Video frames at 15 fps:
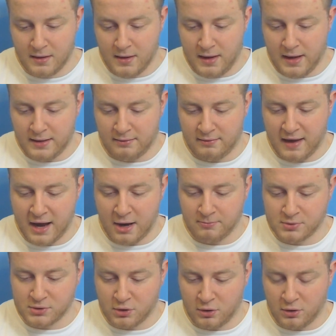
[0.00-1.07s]
In
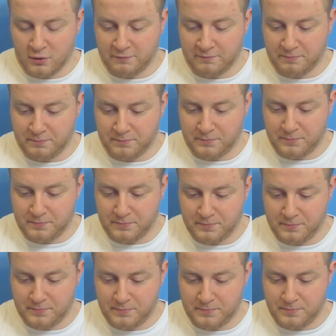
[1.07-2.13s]
terms of
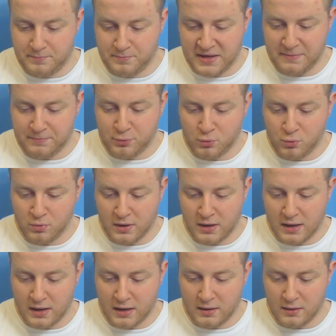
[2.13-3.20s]
people,
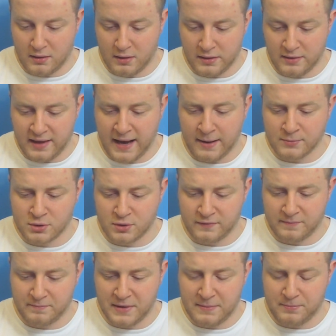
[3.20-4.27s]
a
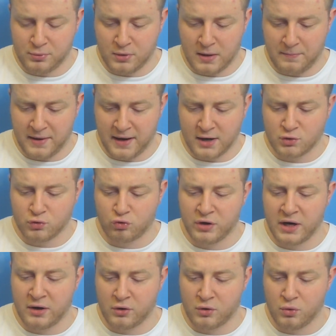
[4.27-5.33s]
personal
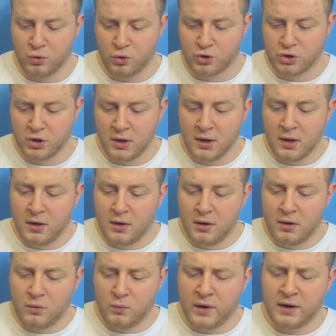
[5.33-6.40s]
trainer, coach,
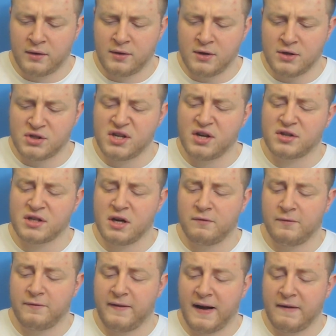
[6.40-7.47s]
where do you see yourself
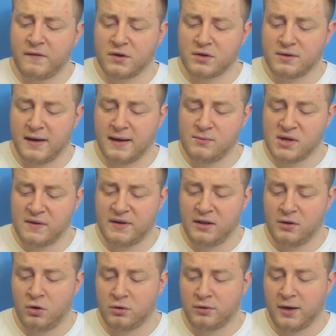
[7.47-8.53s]
in 5 years' time? Do you have
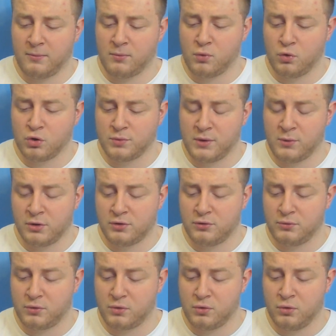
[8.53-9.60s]
any long-term goals, what you want to
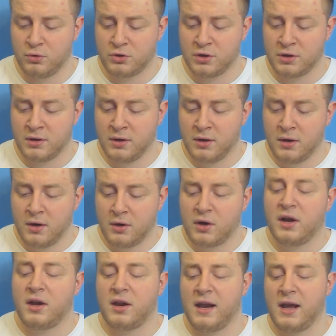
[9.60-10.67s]
do with coaching?
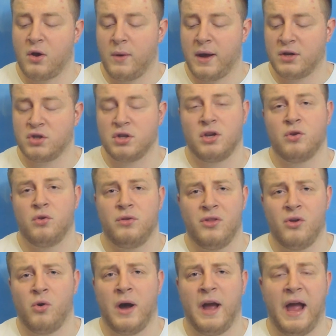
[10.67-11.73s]
Okay, great question. You know,
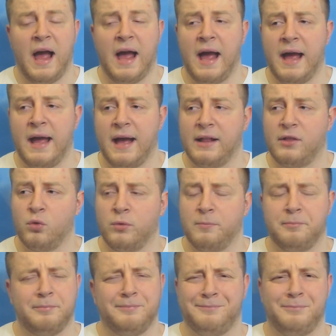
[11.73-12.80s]
no, I
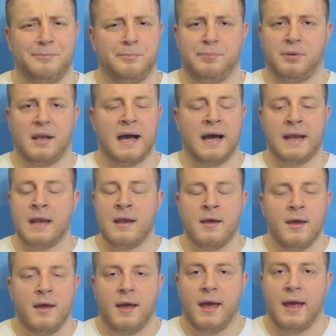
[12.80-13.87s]
don't plan
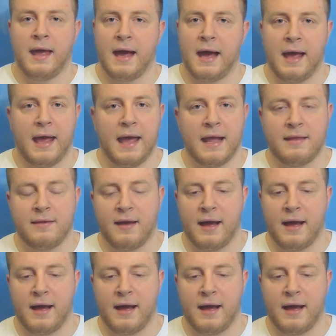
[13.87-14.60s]
ahead.